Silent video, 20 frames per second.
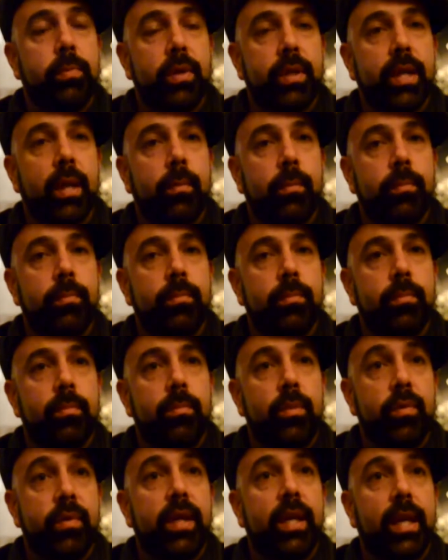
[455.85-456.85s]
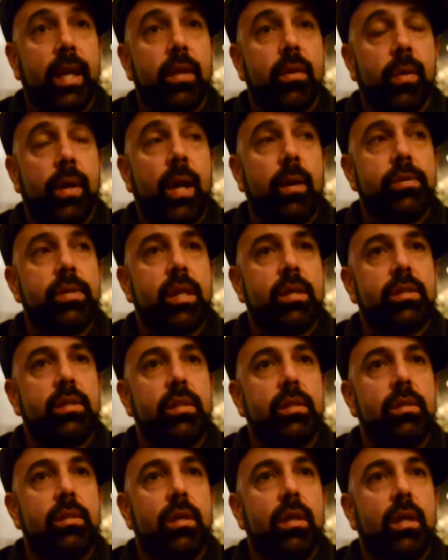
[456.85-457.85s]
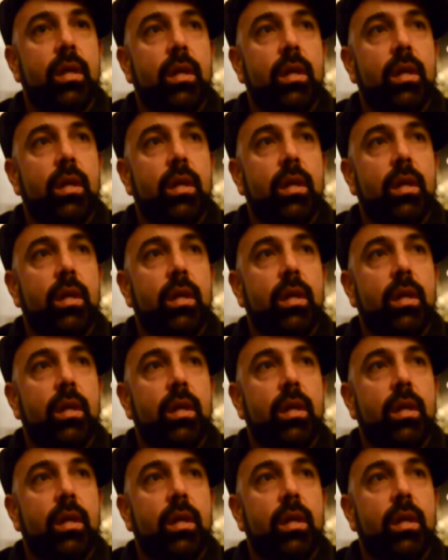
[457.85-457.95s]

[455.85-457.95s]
putting that movie together, and I was actually